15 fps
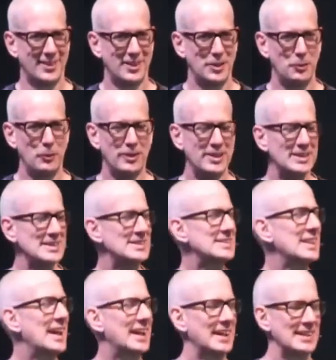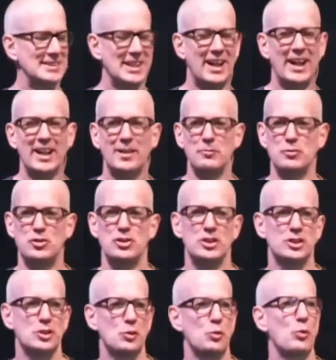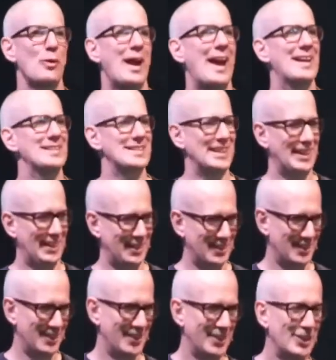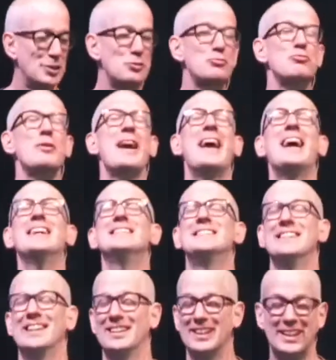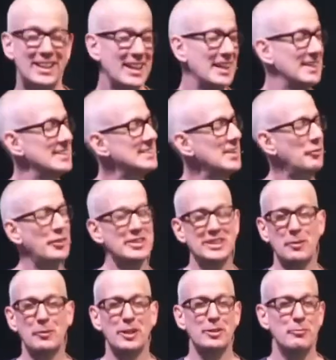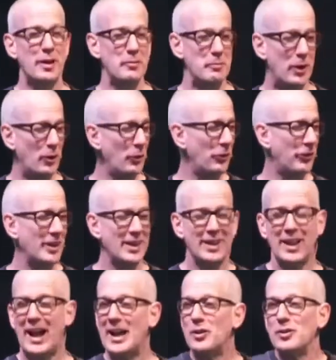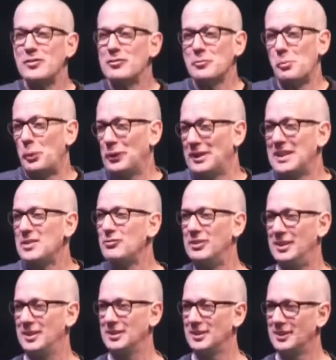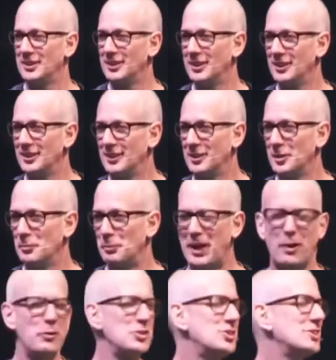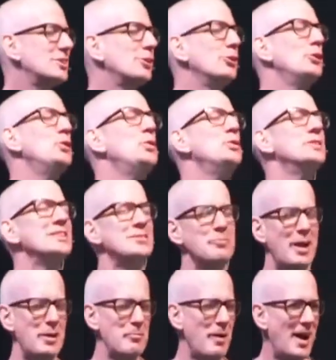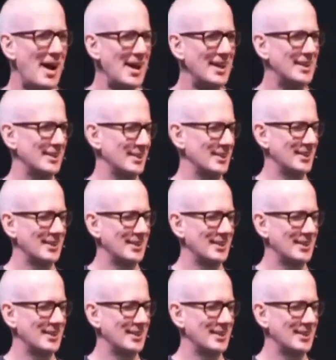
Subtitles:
Within seconds, I am just ranting. Like, the stuff that's coming out of my mouth, I don't even believe it. But I was just losing my mind.